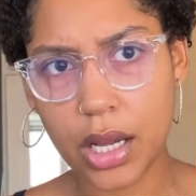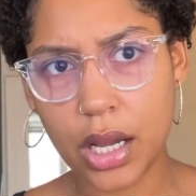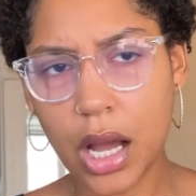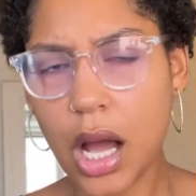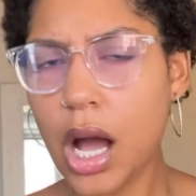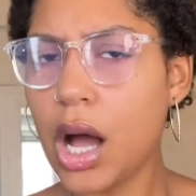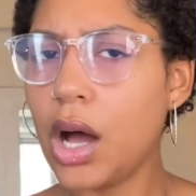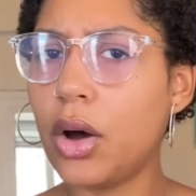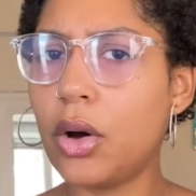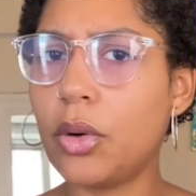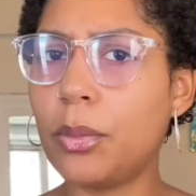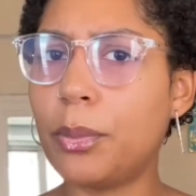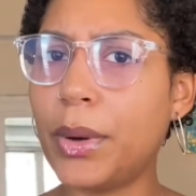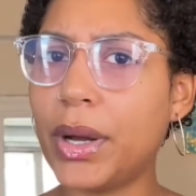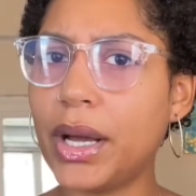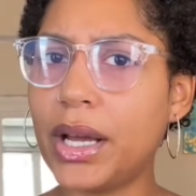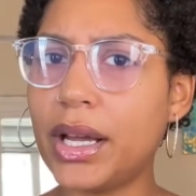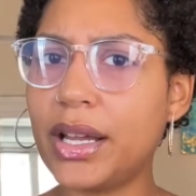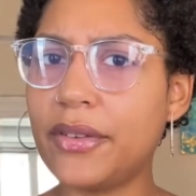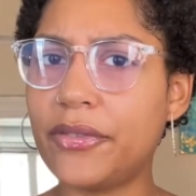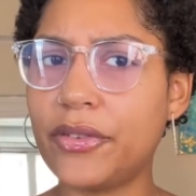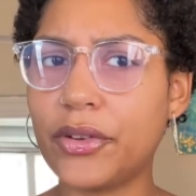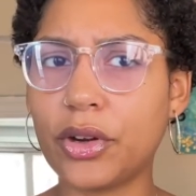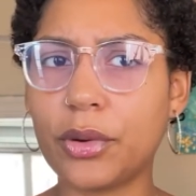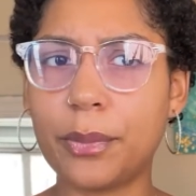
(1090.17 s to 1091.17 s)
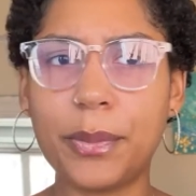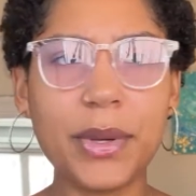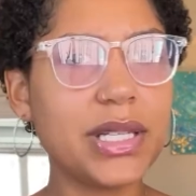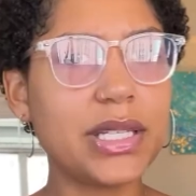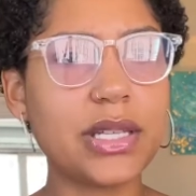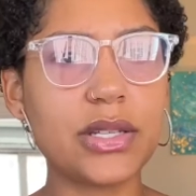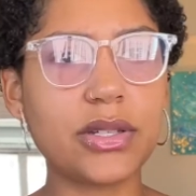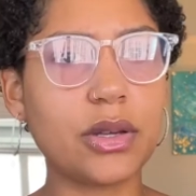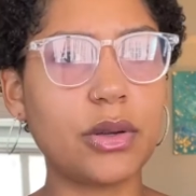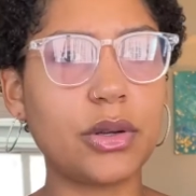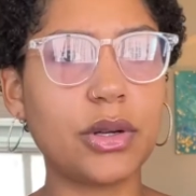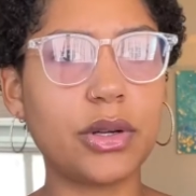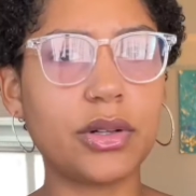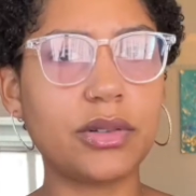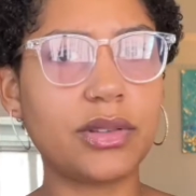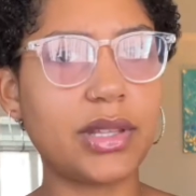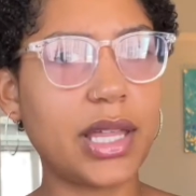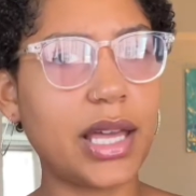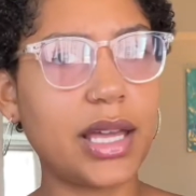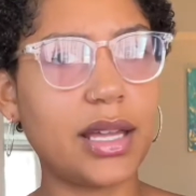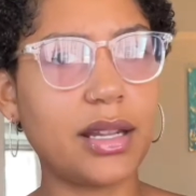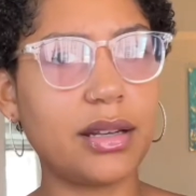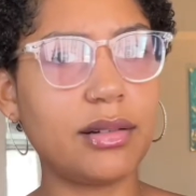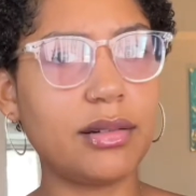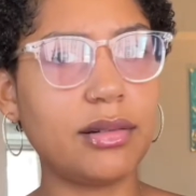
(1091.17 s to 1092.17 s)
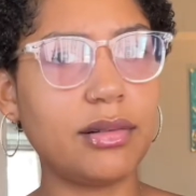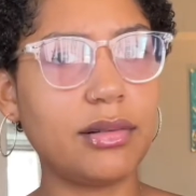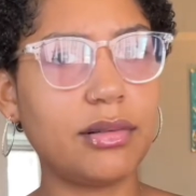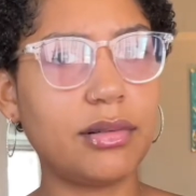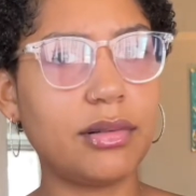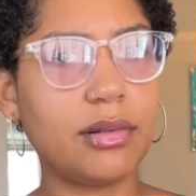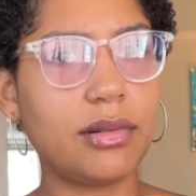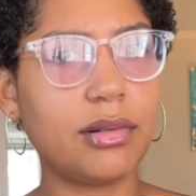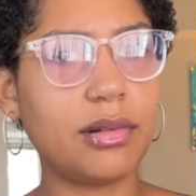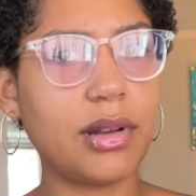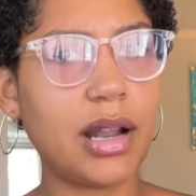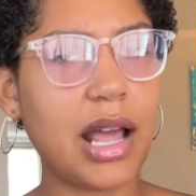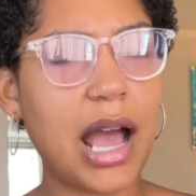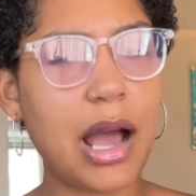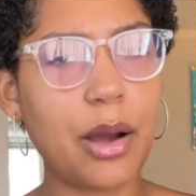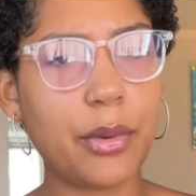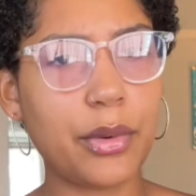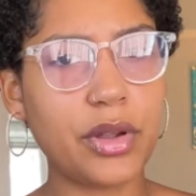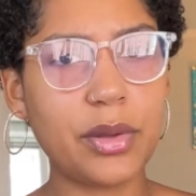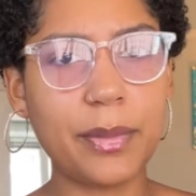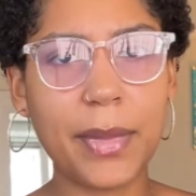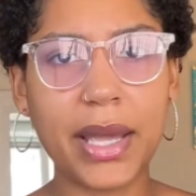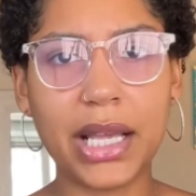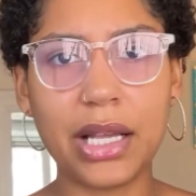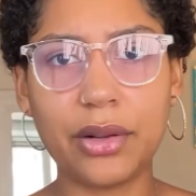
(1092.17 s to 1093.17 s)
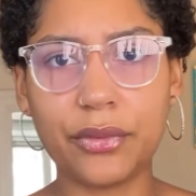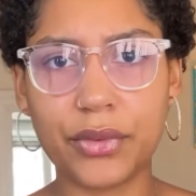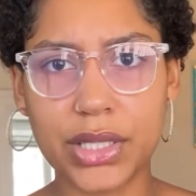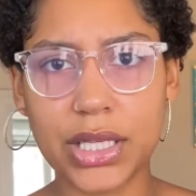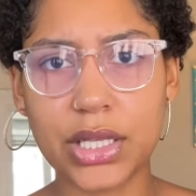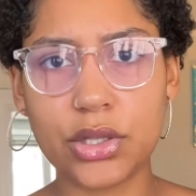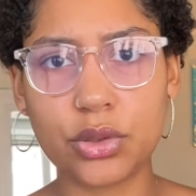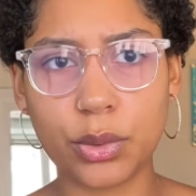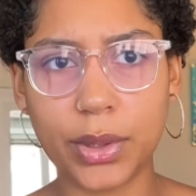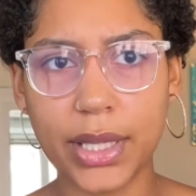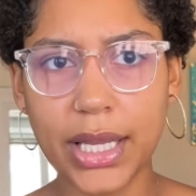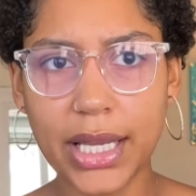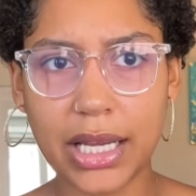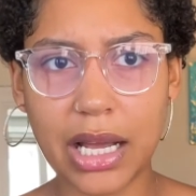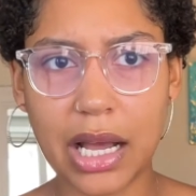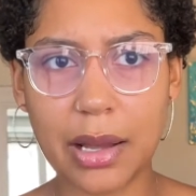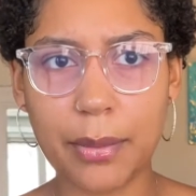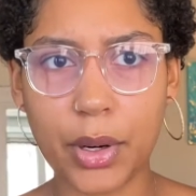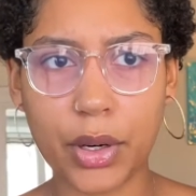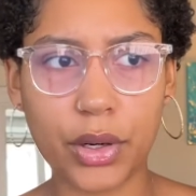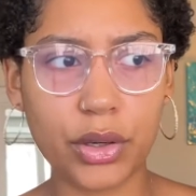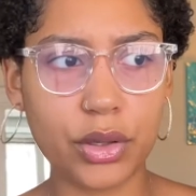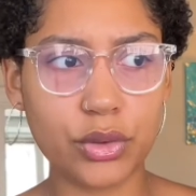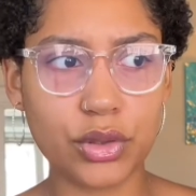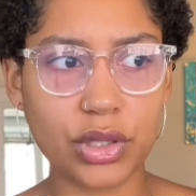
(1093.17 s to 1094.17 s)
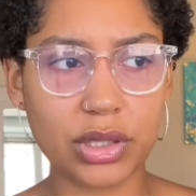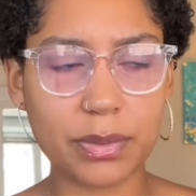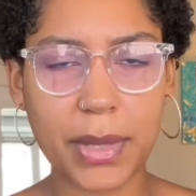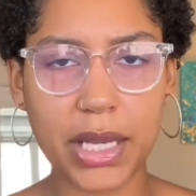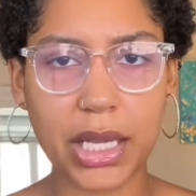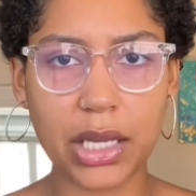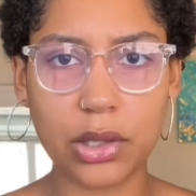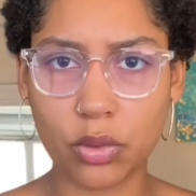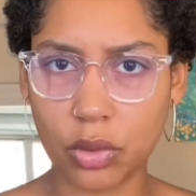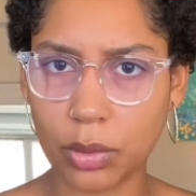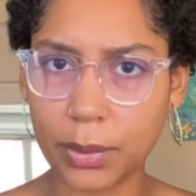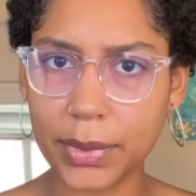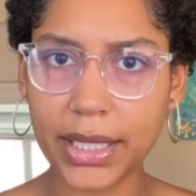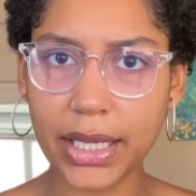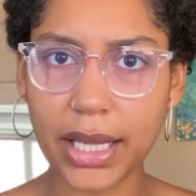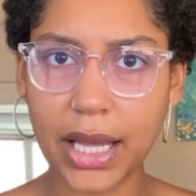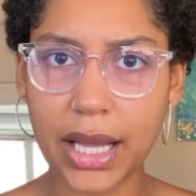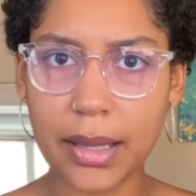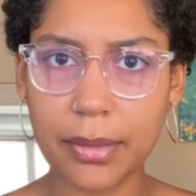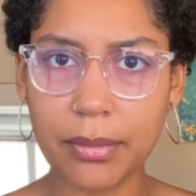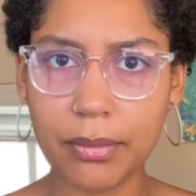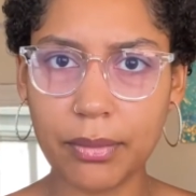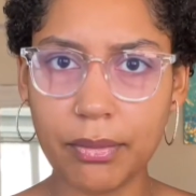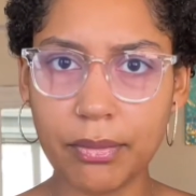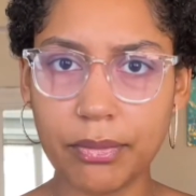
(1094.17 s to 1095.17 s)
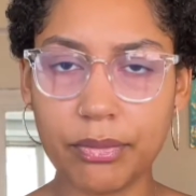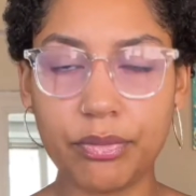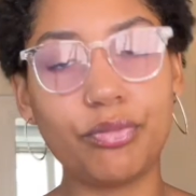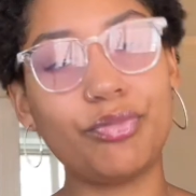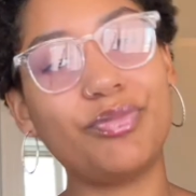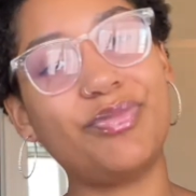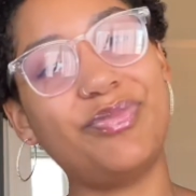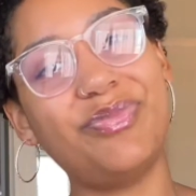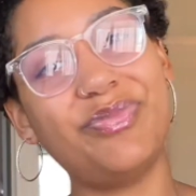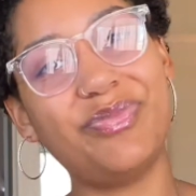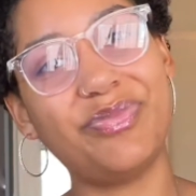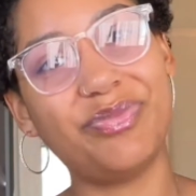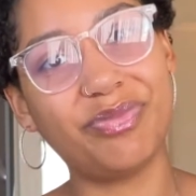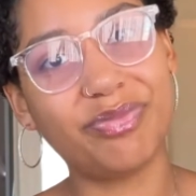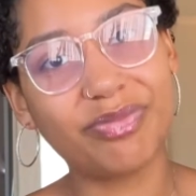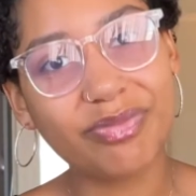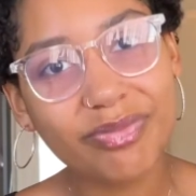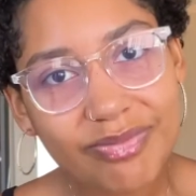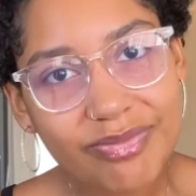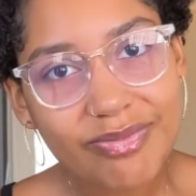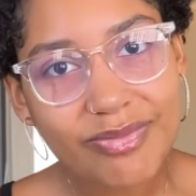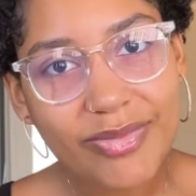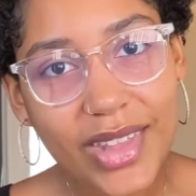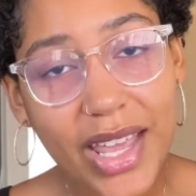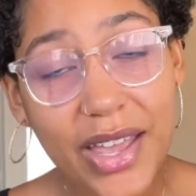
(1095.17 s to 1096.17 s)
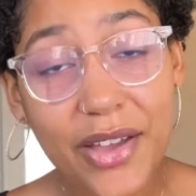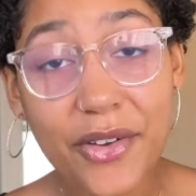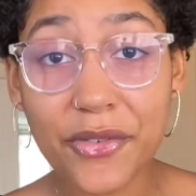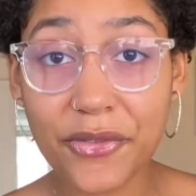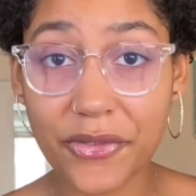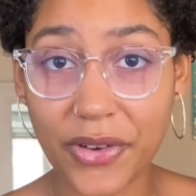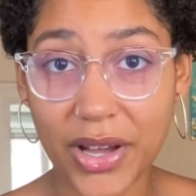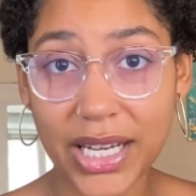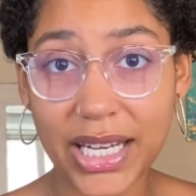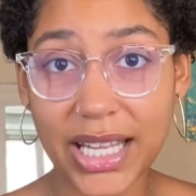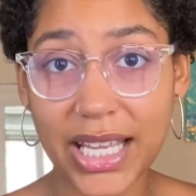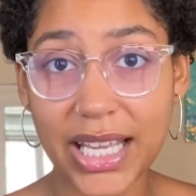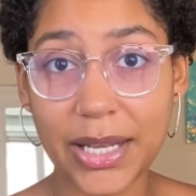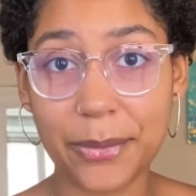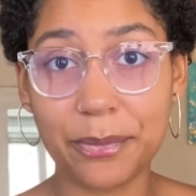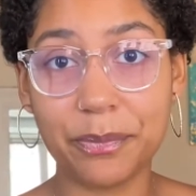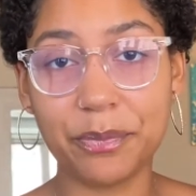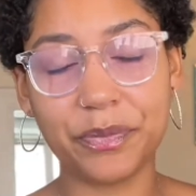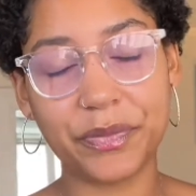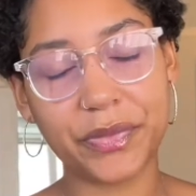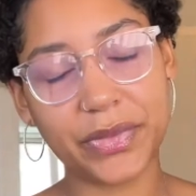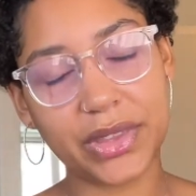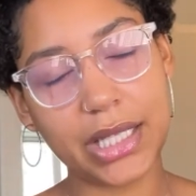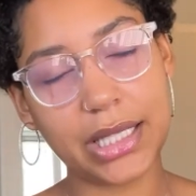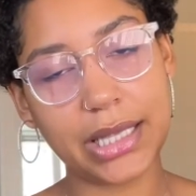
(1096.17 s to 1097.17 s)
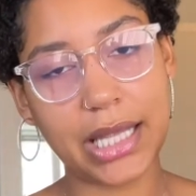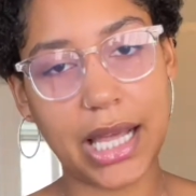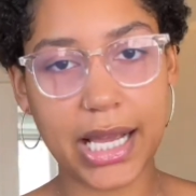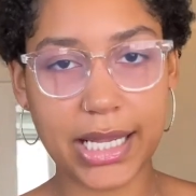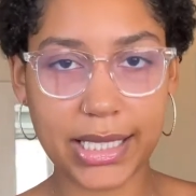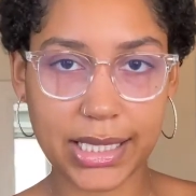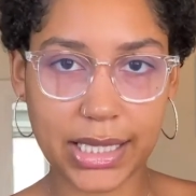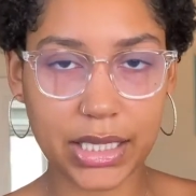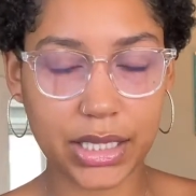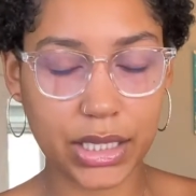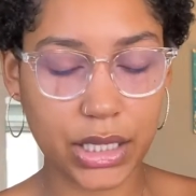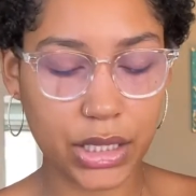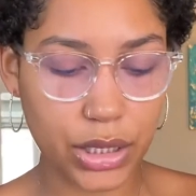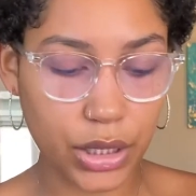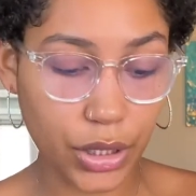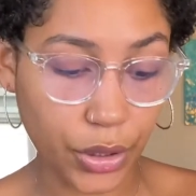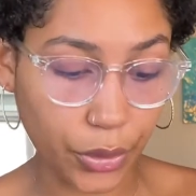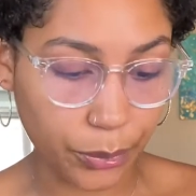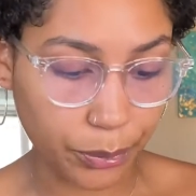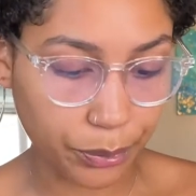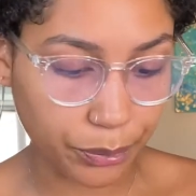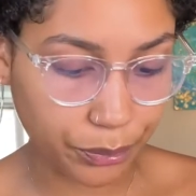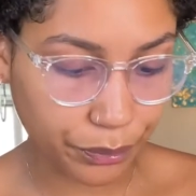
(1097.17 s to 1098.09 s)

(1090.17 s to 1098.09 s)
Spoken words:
Oh, but if you're a business owner, then how are you making residual income? Aren't you just making normal income? Funny. The lies continue.